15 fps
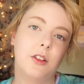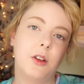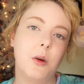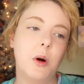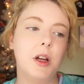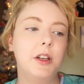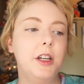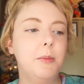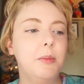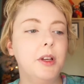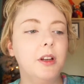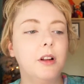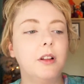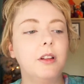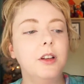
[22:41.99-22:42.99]
So I dip
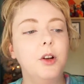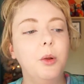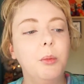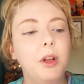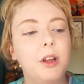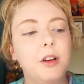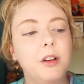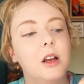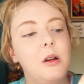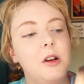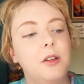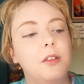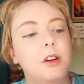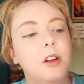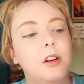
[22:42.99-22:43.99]
in a little bit. I'm
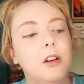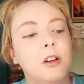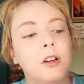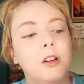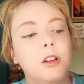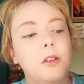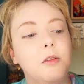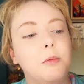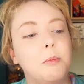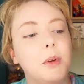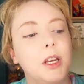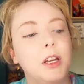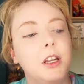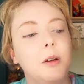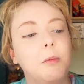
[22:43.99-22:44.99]
just going to use
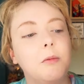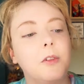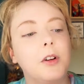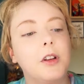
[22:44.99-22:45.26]
medium for